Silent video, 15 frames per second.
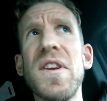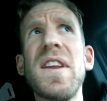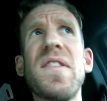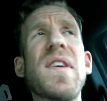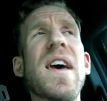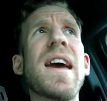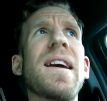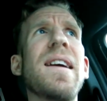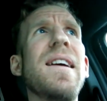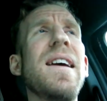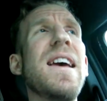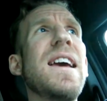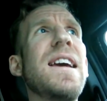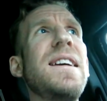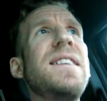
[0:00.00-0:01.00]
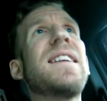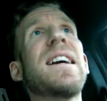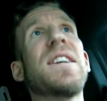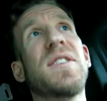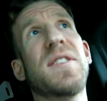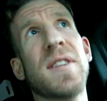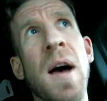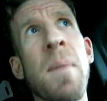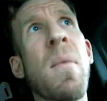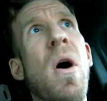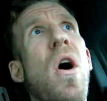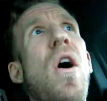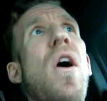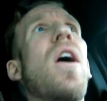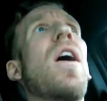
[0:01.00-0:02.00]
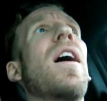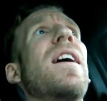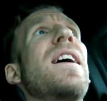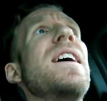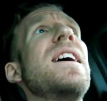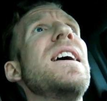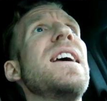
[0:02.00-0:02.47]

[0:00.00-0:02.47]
anything? He's like, some are.